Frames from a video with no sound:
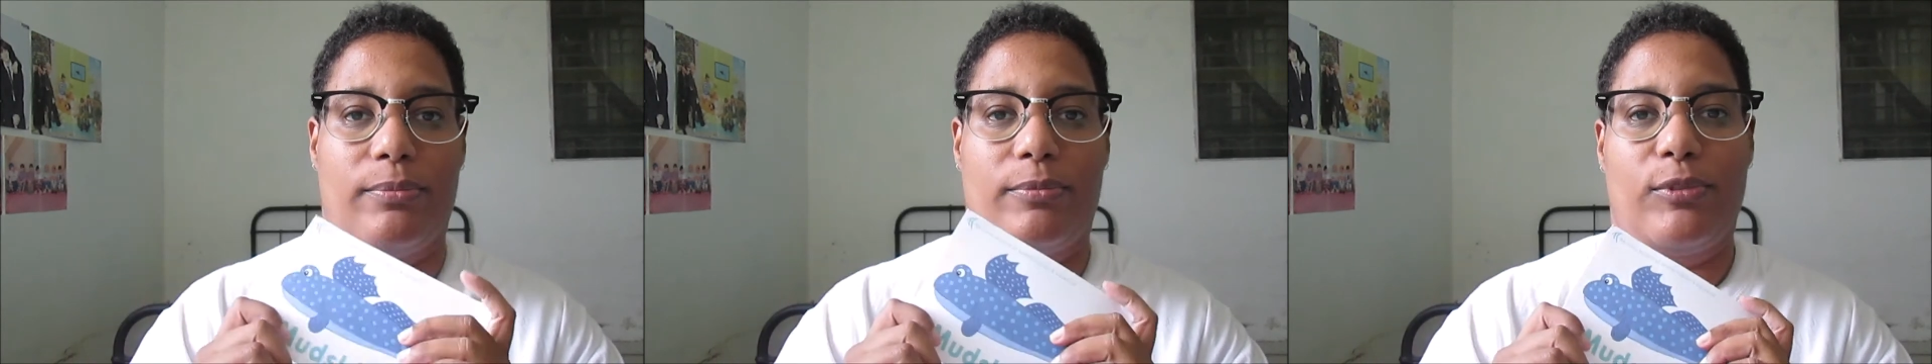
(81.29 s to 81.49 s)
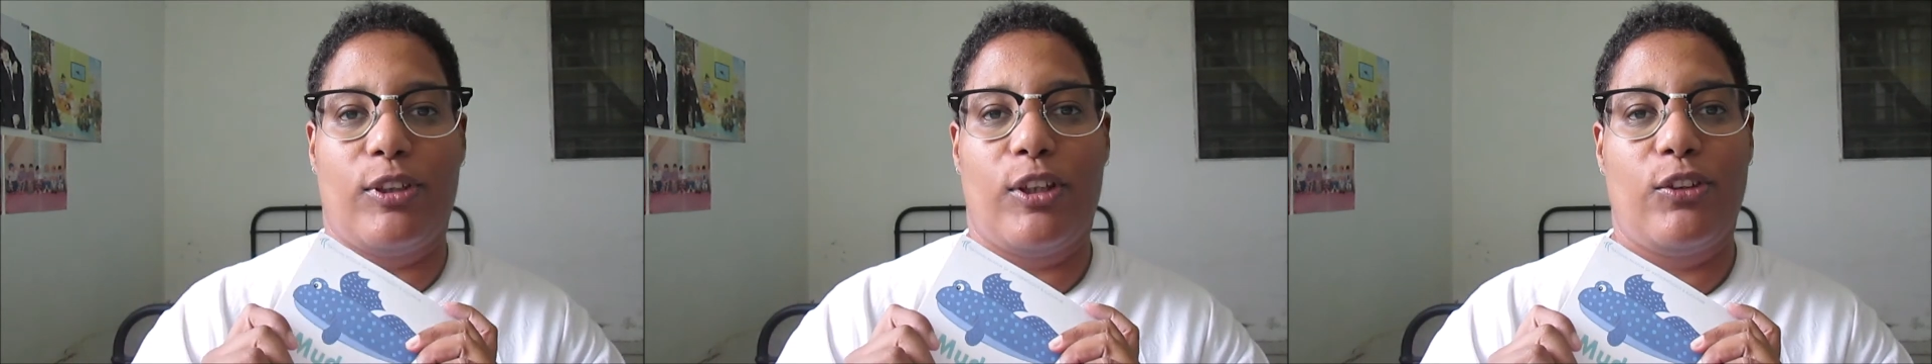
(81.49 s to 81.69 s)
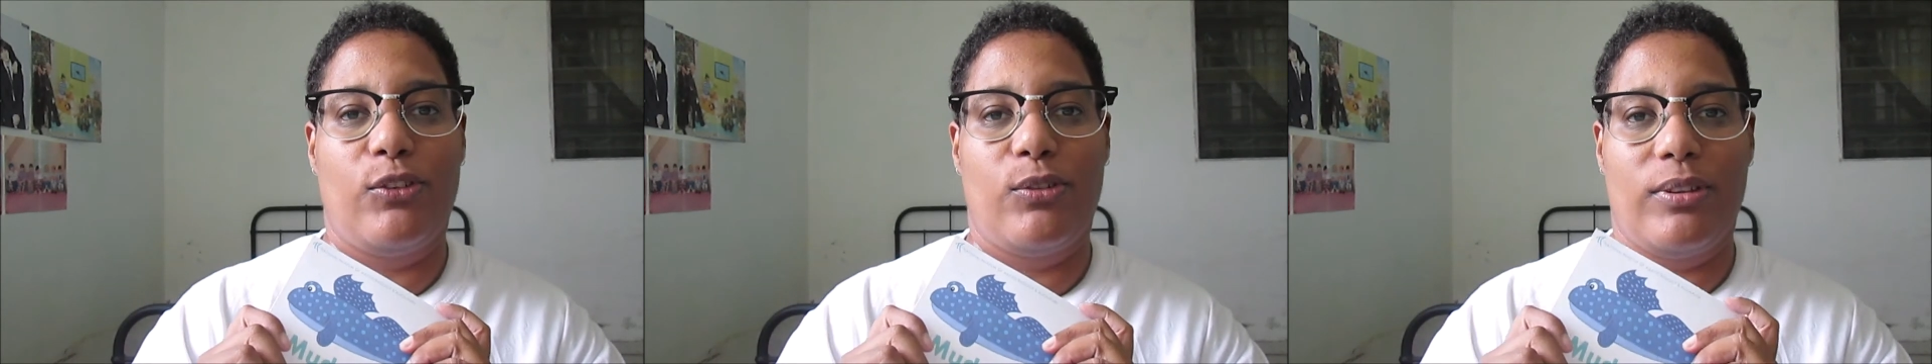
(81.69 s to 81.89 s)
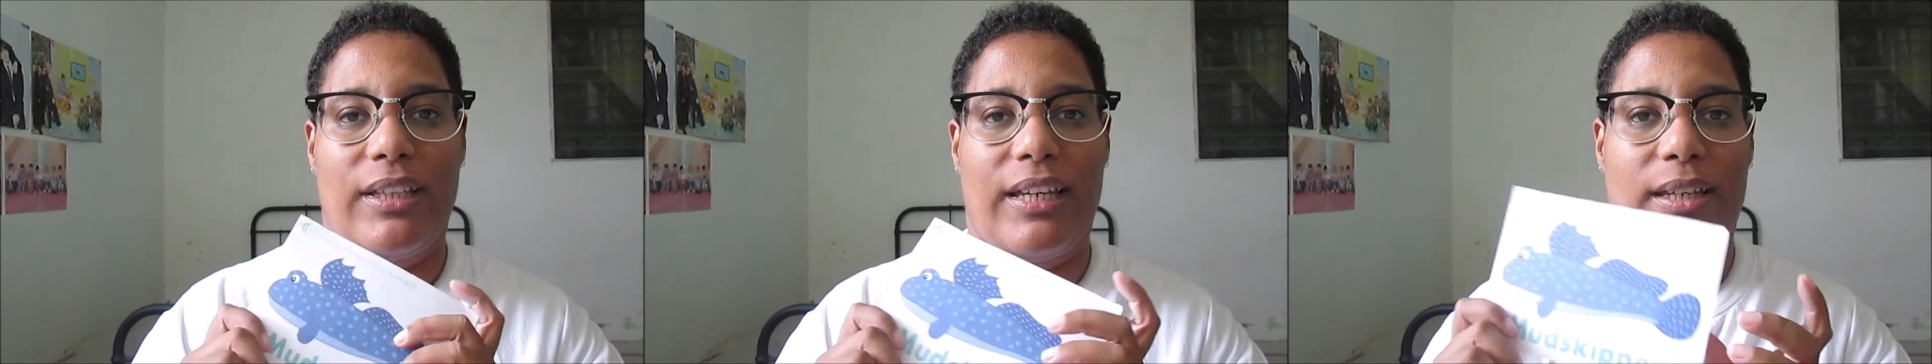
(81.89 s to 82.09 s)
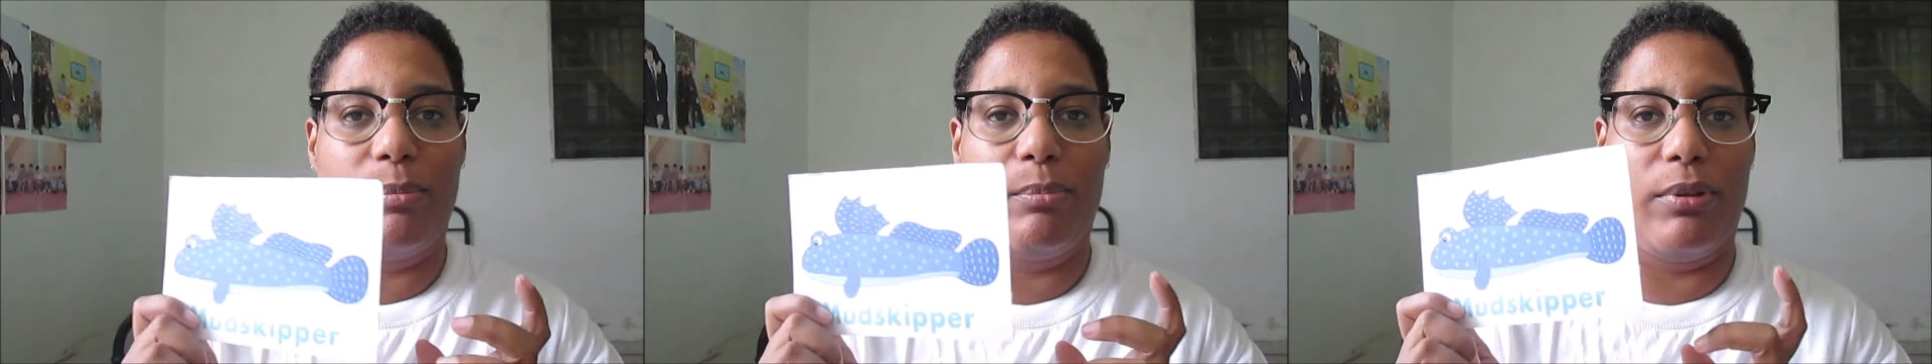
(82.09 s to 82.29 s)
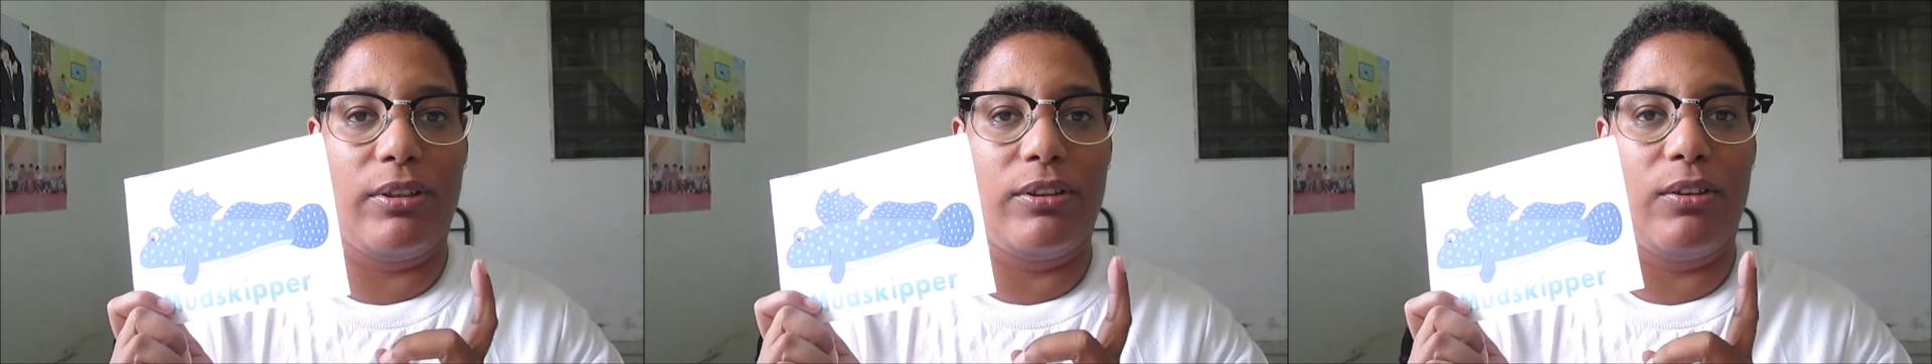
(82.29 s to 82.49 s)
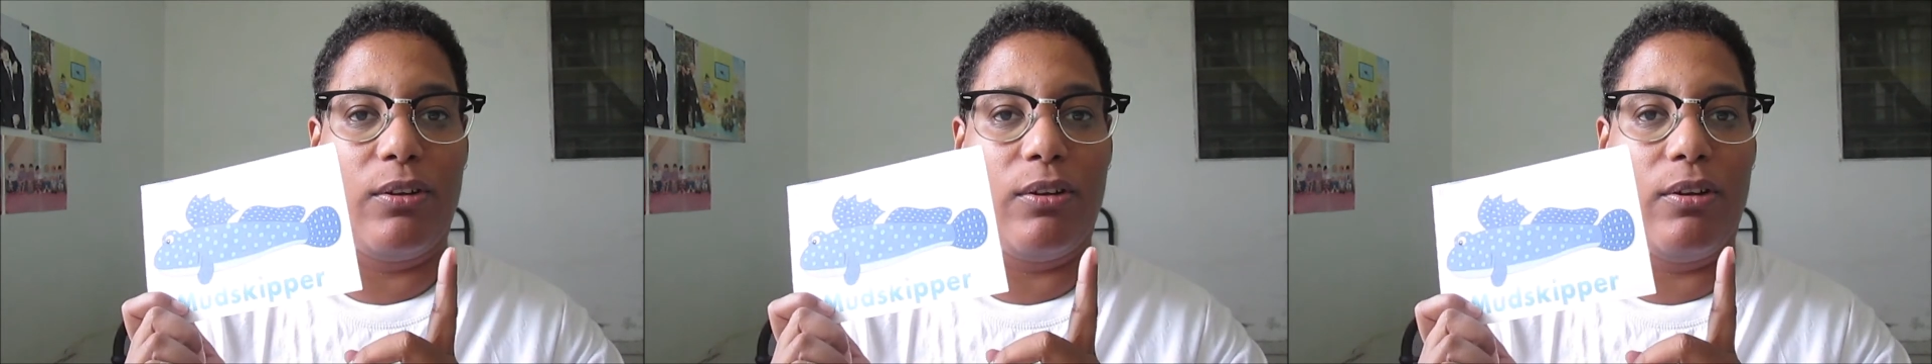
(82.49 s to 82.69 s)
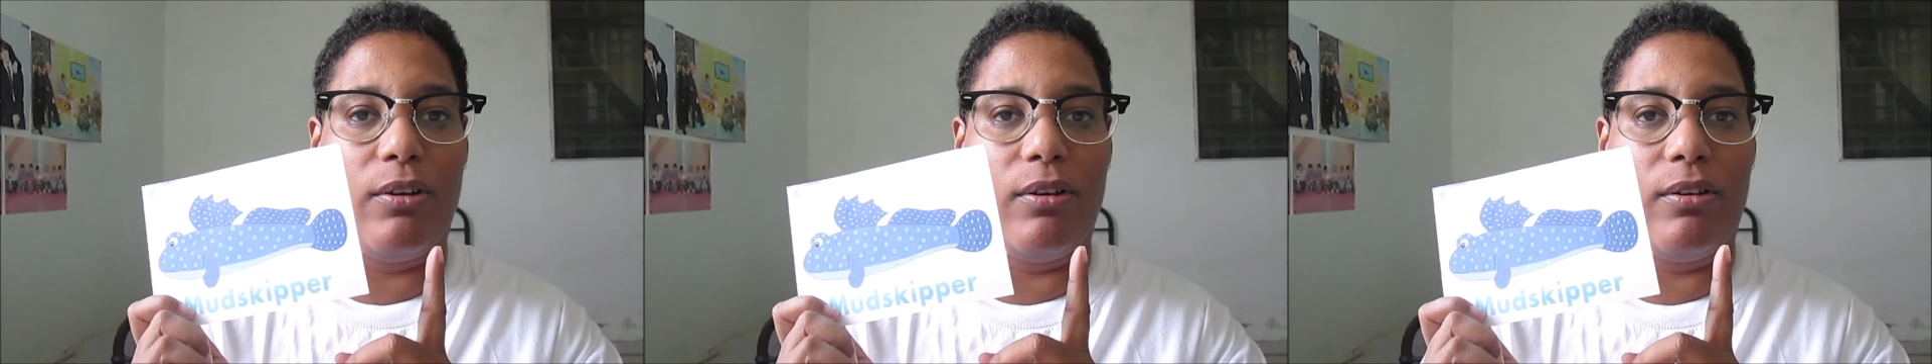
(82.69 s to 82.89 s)
not today, but
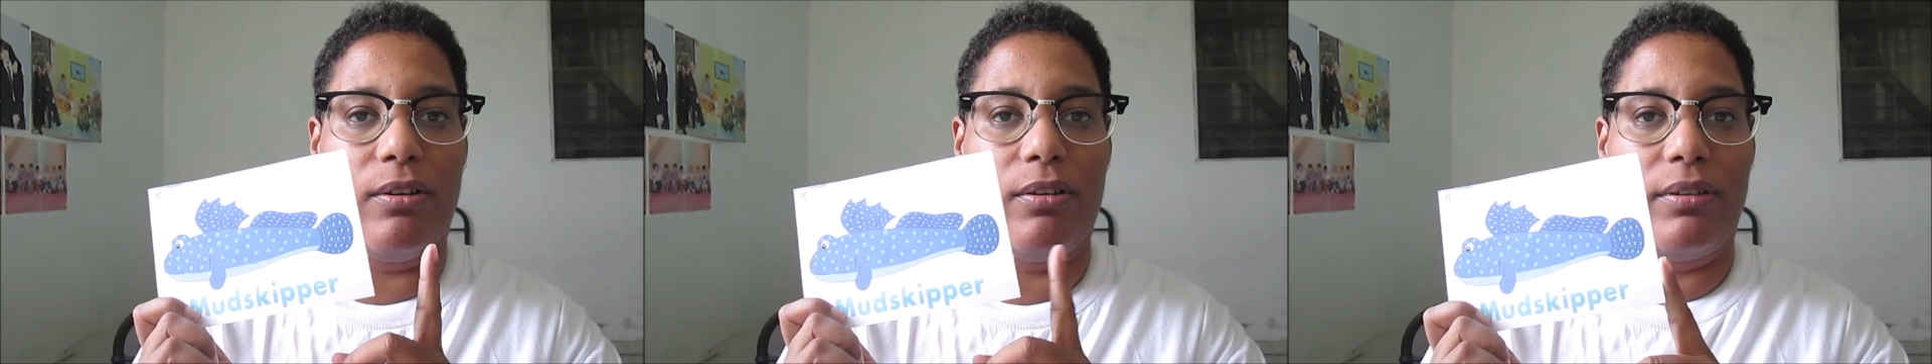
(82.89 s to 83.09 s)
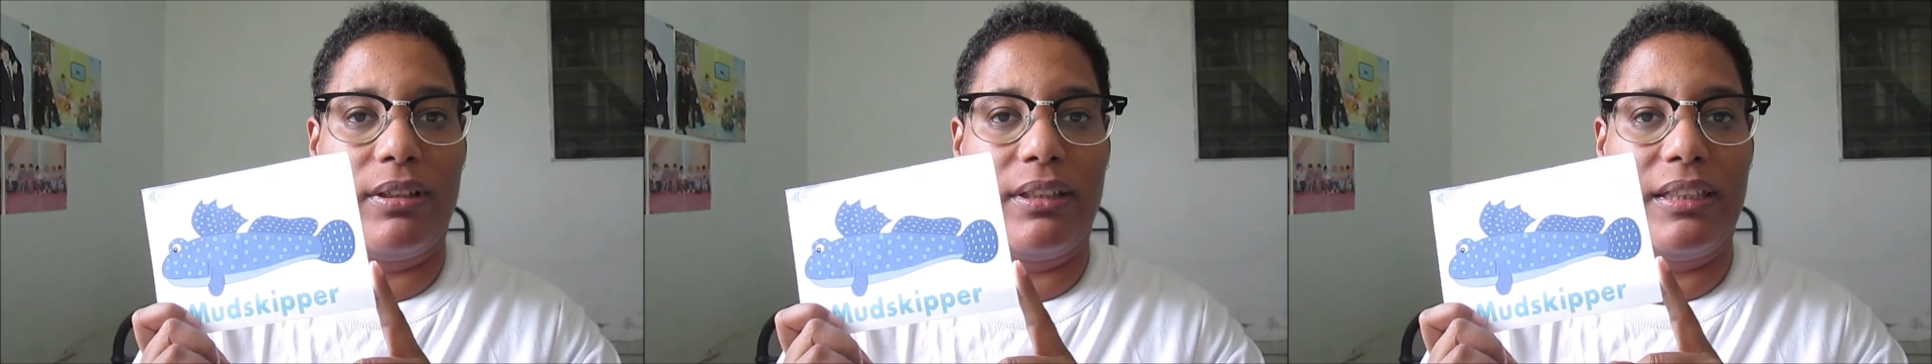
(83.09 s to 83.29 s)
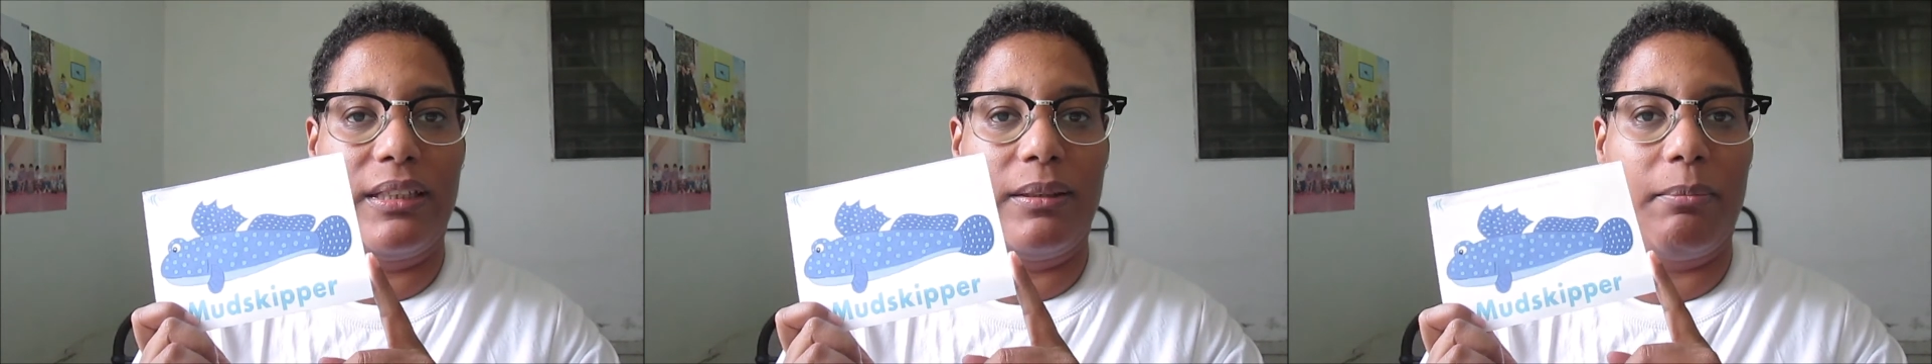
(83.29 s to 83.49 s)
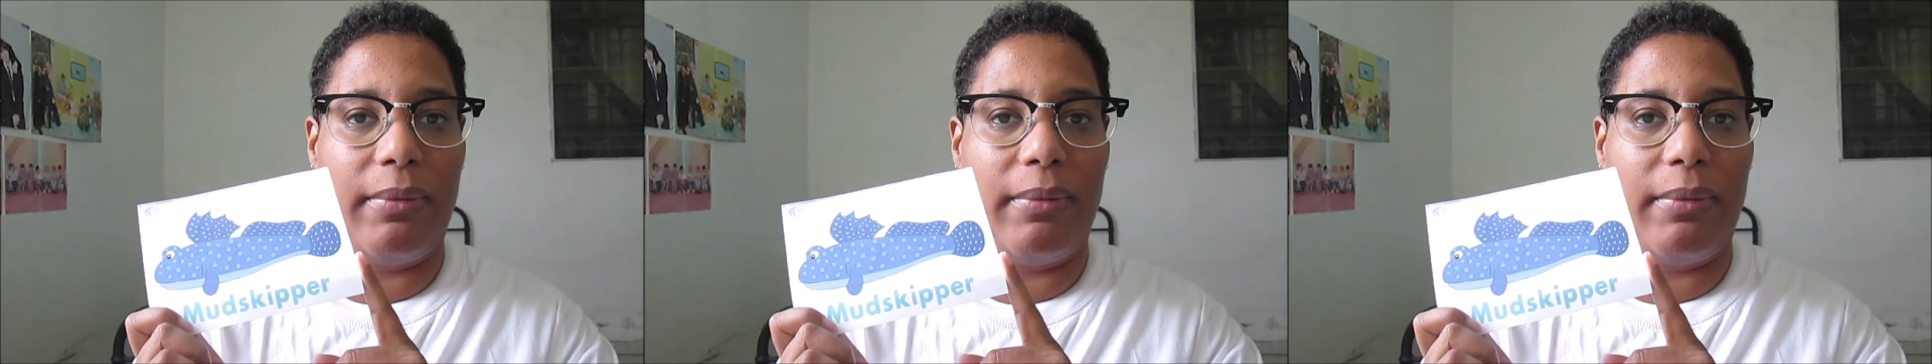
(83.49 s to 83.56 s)
in